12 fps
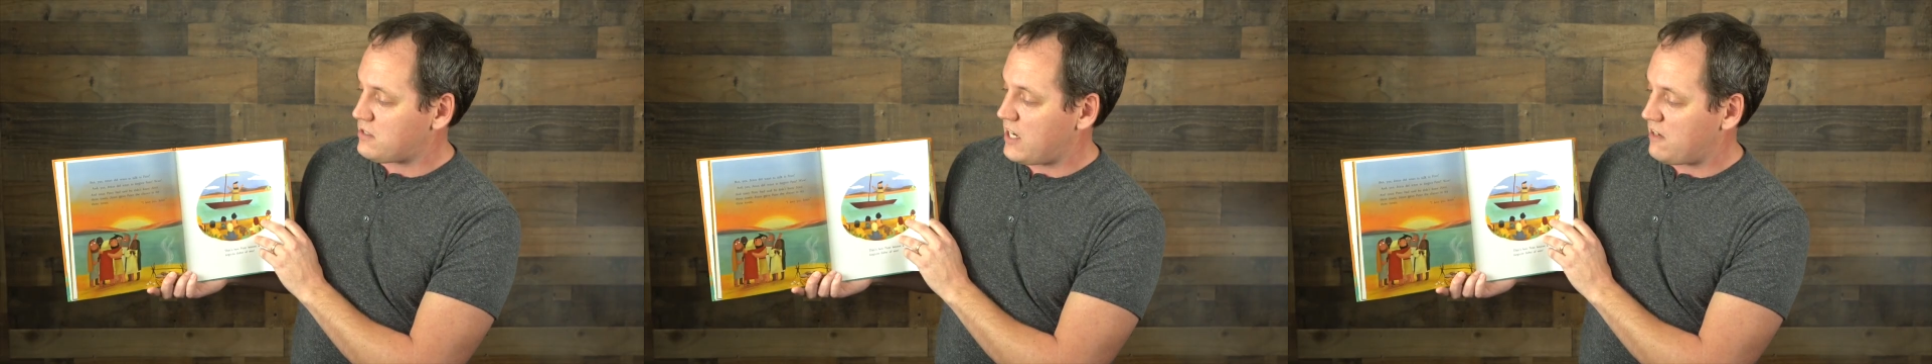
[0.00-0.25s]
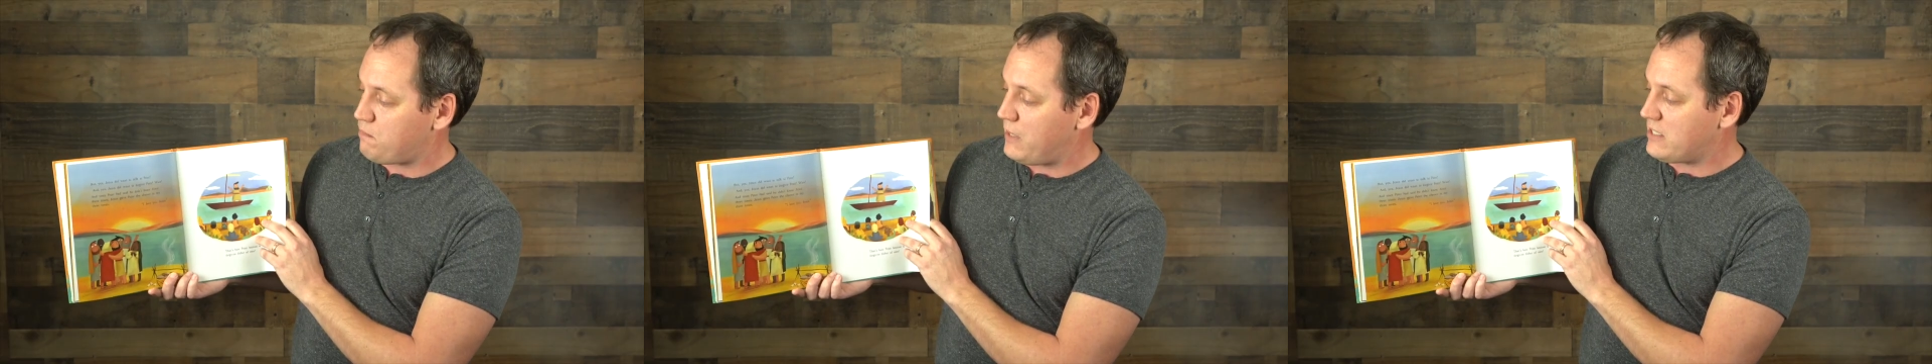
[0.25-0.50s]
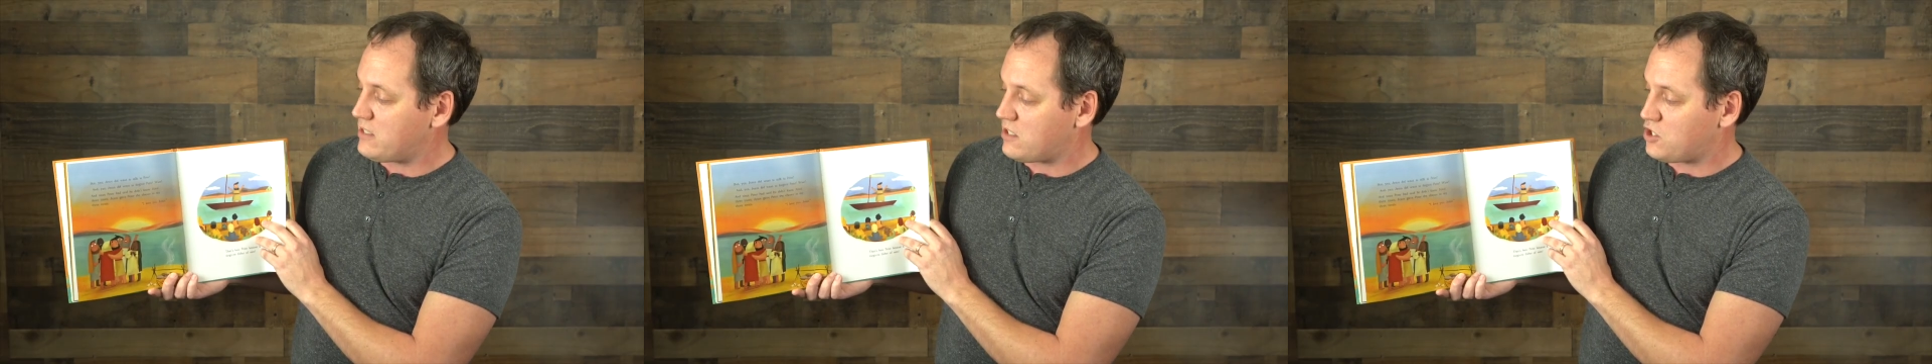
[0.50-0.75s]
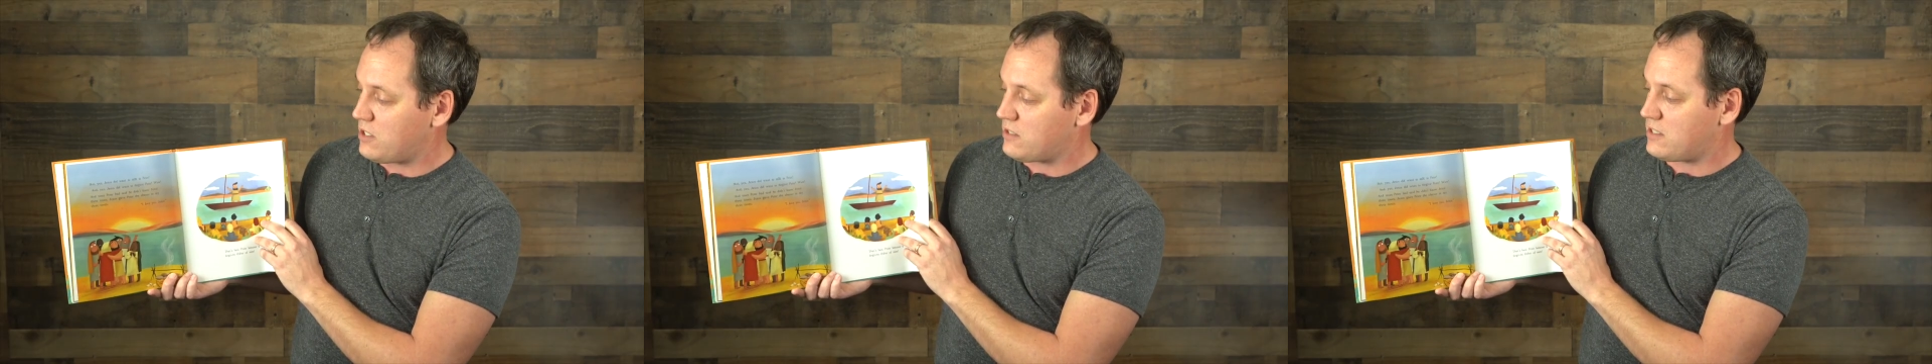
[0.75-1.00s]
gave Peter the
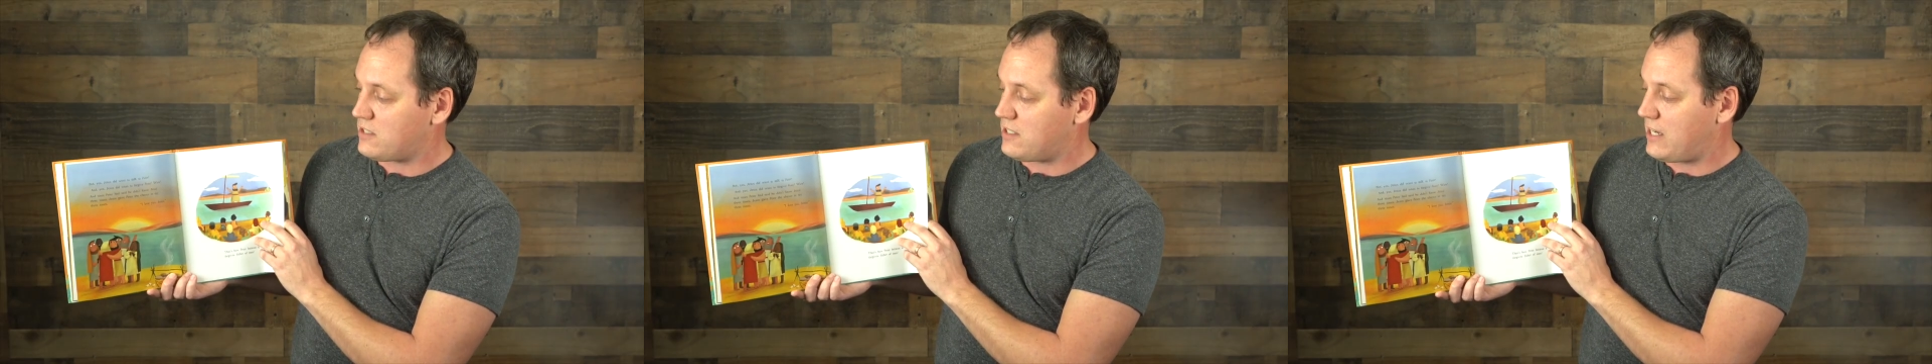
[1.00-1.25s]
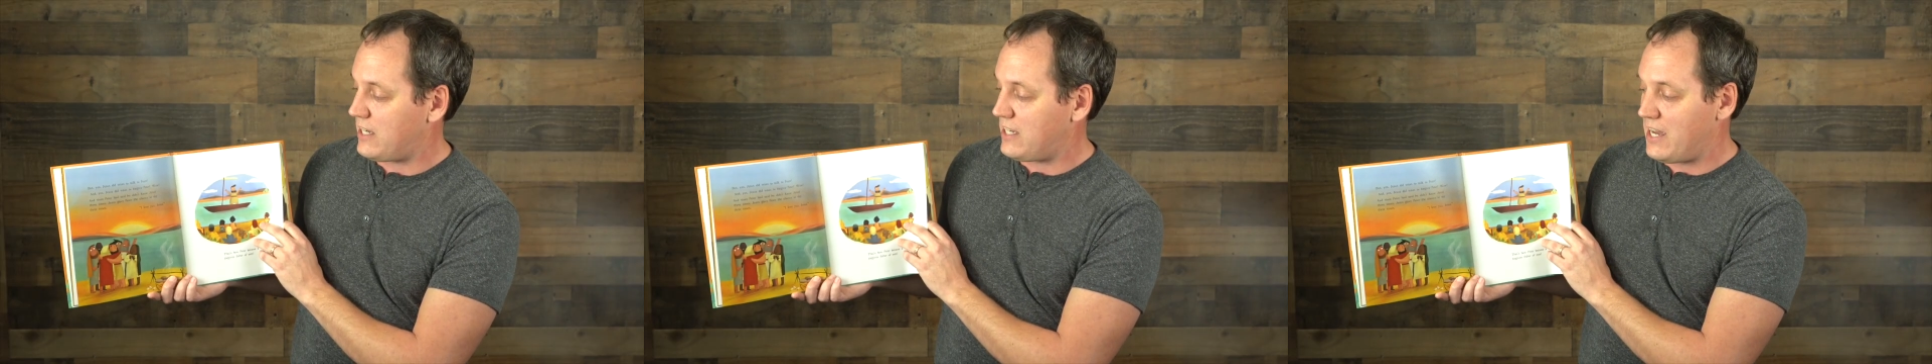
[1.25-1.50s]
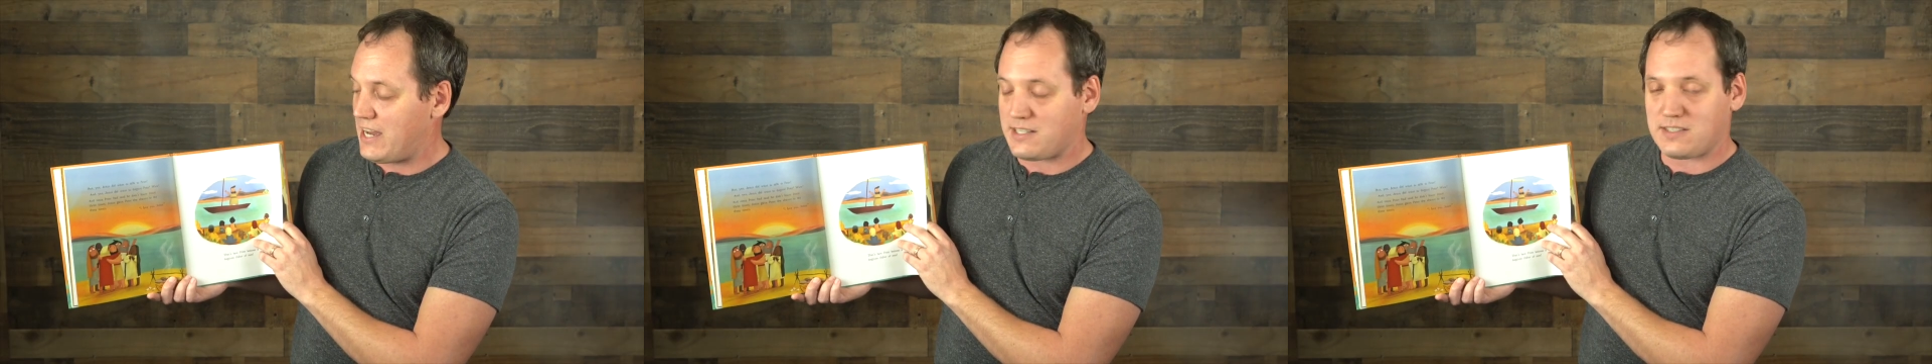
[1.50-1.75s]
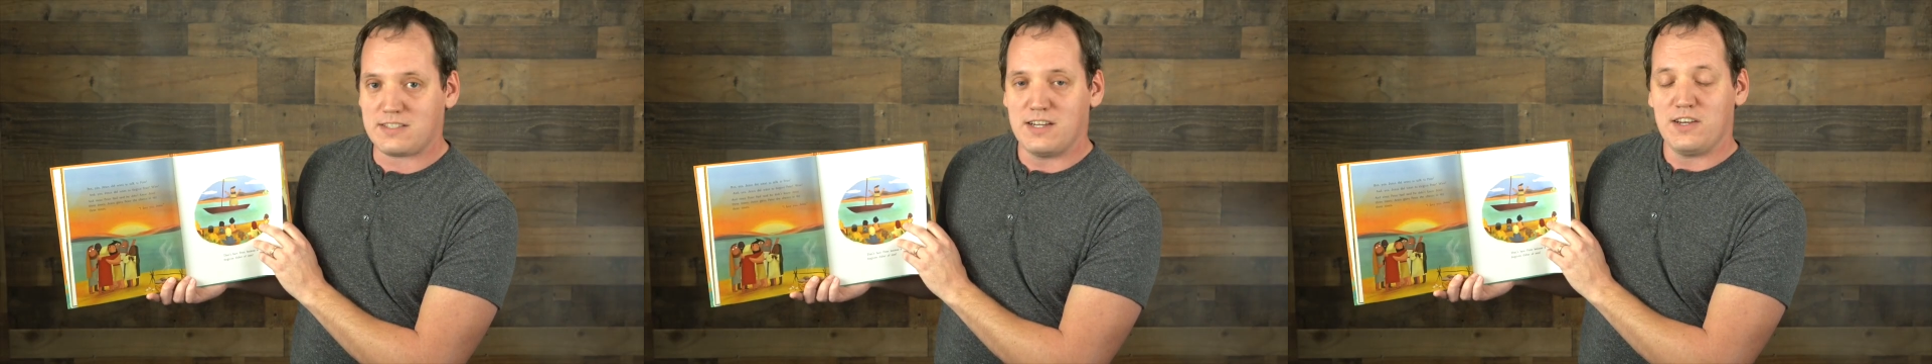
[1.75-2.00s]
chance to say
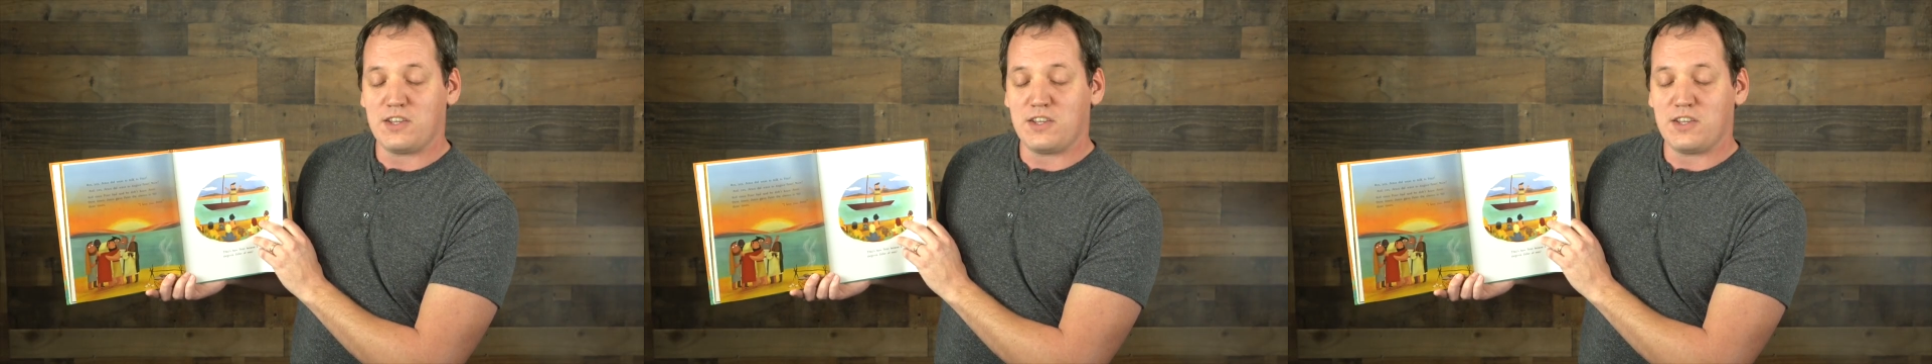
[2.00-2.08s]
yes